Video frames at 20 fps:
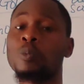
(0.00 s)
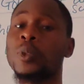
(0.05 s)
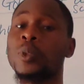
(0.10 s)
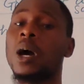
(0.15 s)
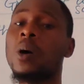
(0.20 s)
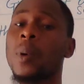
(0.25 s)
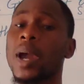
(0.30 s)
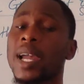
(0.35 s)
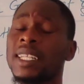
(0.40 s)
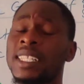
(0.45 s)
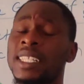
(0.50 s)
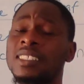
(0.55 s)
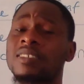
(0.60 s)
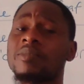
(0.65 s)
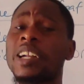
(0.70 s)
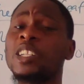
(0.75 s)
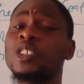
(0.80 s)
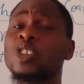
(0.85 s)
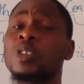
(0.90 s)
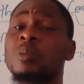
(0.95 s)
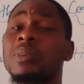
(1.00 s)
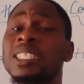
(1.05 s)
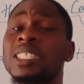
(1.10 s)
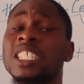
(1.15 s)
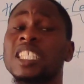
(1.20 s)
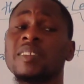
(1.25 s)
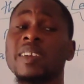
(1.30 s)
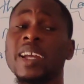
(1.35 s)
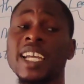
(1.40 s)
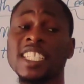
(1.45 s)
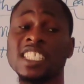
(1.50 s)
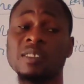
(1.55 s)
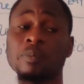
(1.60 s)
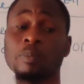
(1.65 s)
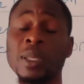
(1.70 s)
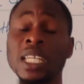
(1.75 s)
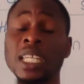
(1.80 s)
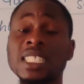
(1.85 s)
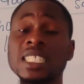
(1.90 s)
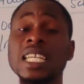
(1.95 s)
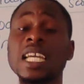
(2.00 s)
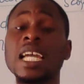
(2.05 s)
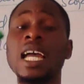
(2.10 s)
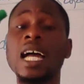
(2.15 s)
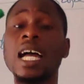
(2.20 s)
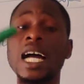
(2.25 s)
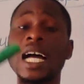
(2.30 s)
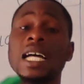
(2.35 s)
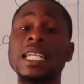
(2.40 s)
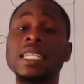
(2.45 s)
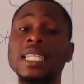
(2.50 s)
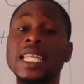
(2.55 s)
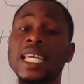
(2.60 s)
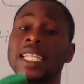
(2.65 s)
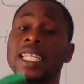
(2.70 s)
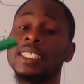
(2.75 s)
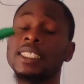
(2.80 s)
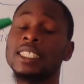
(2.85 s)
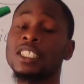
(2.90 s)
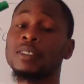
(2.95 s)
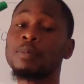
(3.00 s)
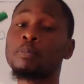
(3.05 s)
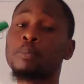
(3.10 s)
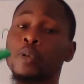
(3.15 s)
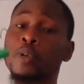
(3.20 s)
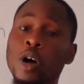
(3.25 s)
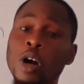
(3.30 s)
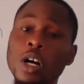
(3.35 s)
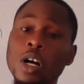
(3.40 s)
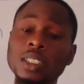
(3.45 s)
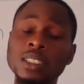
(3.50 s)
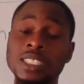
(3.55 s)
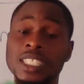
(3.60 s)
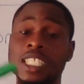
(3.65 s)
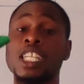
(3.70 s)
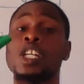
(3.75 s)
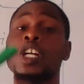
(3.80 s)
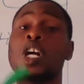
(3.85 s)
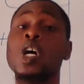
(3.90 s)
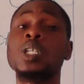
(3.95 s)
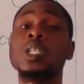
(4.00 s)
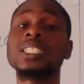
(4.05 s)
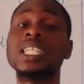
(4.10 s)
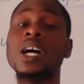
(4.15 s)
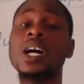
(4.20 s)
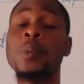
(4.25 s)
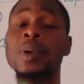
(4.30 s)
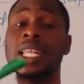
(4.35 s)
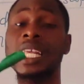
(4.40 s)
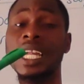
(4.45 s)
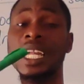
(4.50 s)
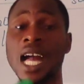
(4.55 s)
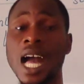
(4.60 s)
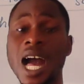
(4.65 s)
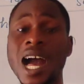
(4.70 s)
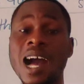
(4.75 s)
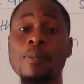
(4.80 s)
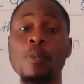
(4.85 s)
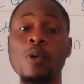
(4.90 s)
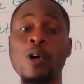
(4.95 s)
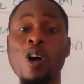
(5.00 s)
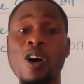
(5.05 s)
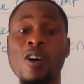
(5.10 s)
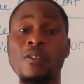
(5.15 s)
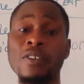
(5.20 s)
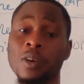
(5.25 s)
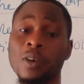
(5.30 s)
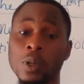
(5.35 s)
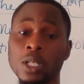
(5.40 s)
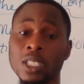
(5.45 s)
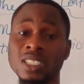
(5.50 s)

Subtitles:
Now when this random material is picked and then it is brought in contact with the cap of